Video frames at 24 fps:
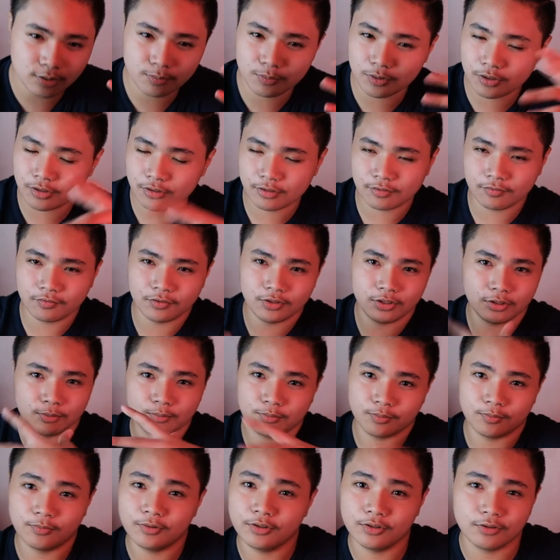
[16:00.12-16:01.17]
clean because of the,
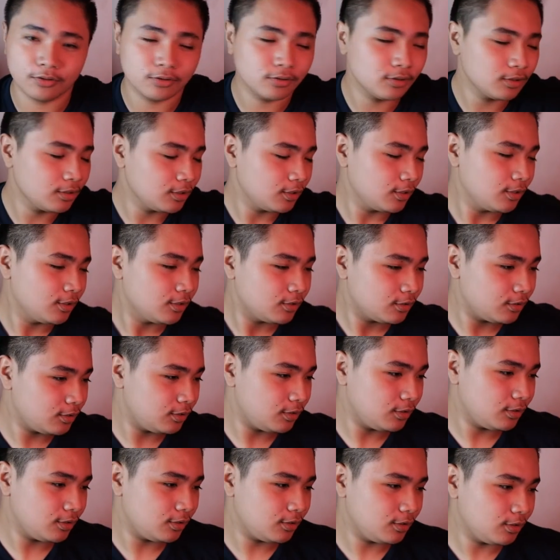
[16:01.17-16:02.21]
you know,
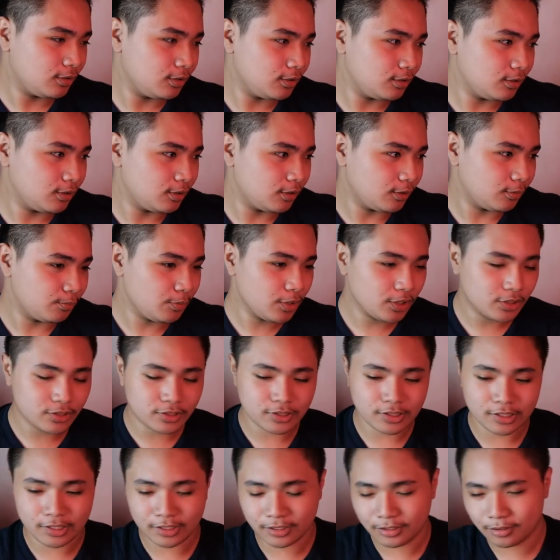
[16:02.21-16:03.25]
the
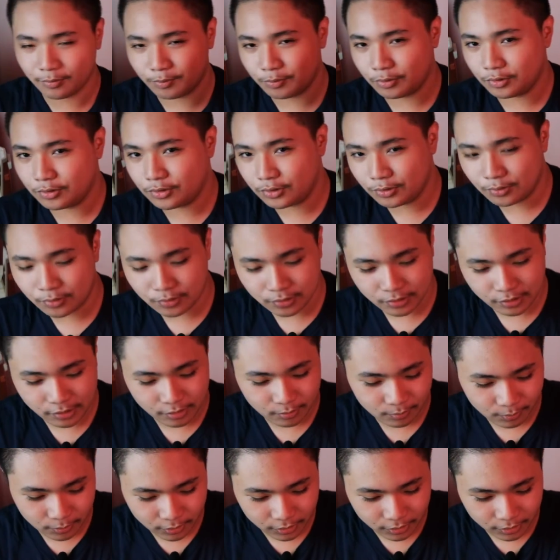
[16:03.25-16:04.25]
mixing and the producing,